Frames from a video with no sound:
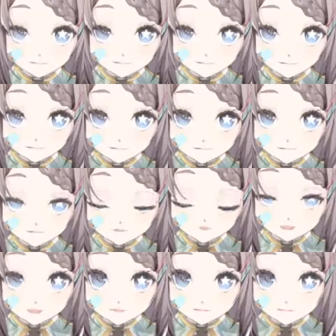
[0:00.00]
without
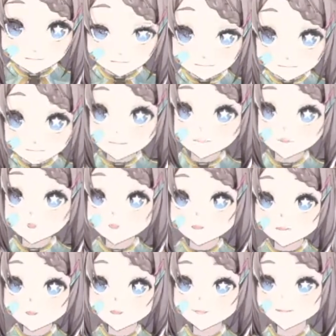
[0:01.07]
specifying a
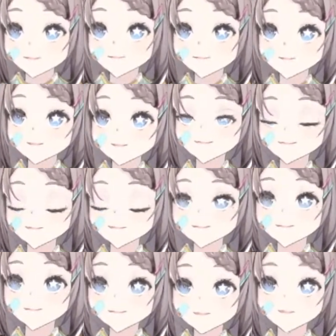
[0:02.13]
port, you don't really
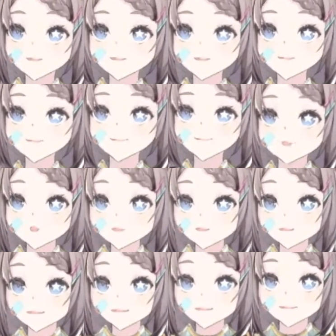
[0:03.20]
know where
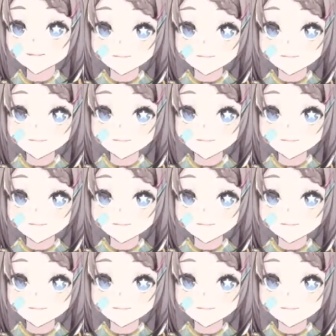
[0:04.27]
to